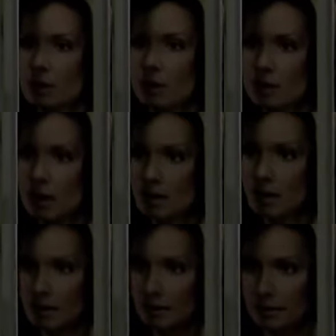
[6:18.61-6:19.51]
he's not
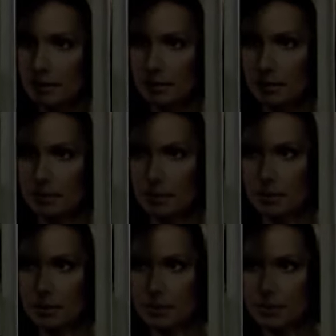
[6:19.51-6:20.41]
dead.
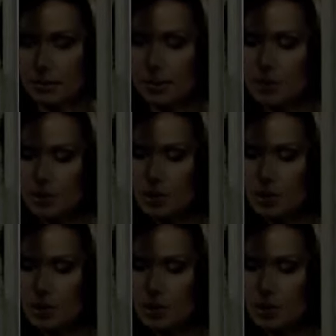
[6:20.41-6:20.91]
He's been